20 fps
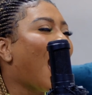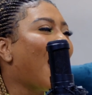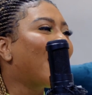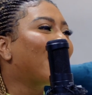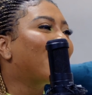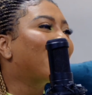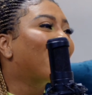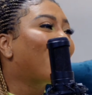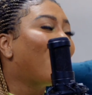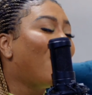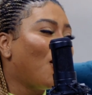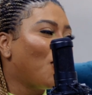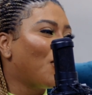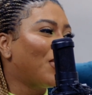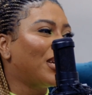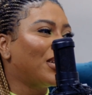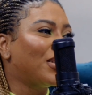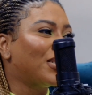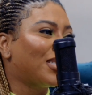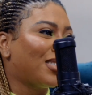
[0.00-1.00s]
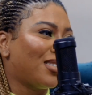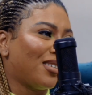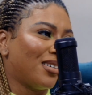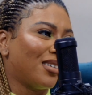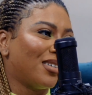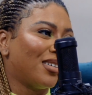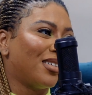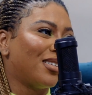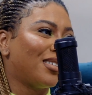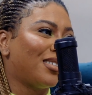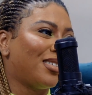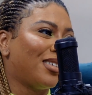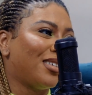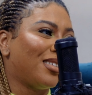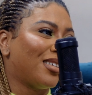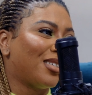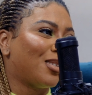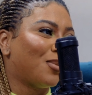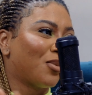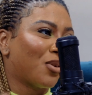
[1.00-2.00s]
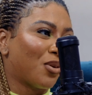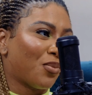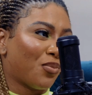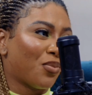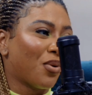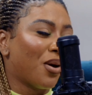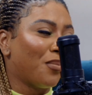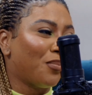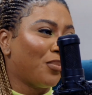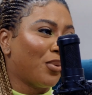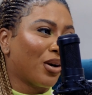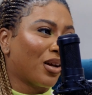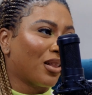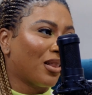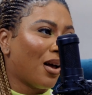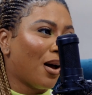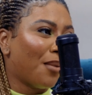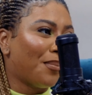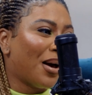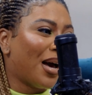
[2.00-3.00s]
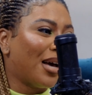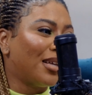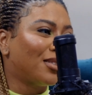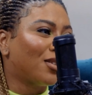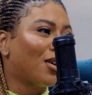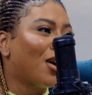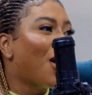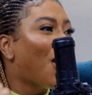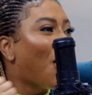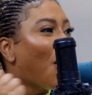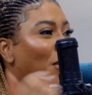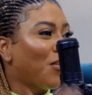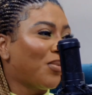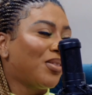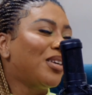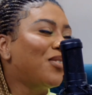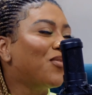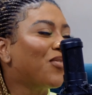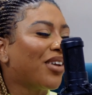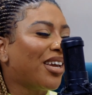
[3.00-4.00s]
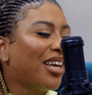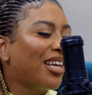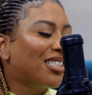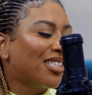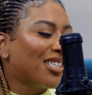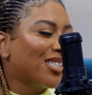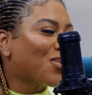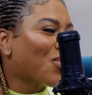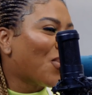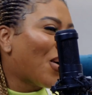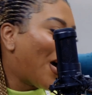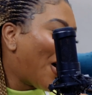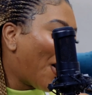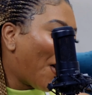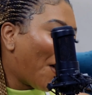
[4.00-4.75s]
I can't wait to see this book club and hopefully read as well.